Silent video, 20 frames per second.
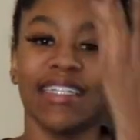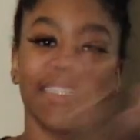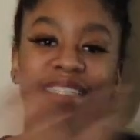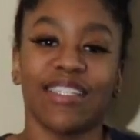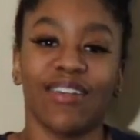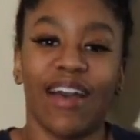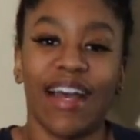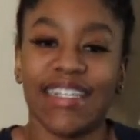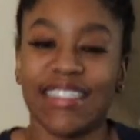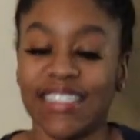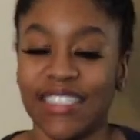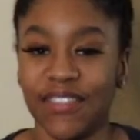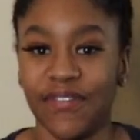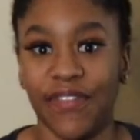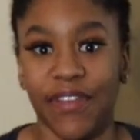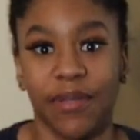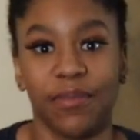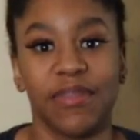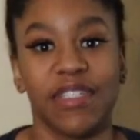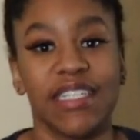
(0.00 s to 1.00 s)
So I
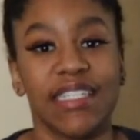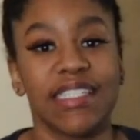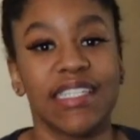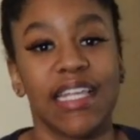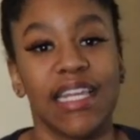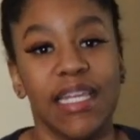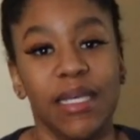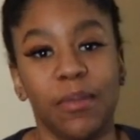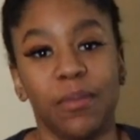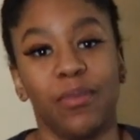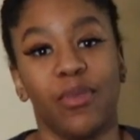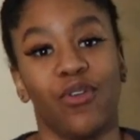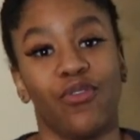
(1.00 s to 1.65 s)
just filmed this clip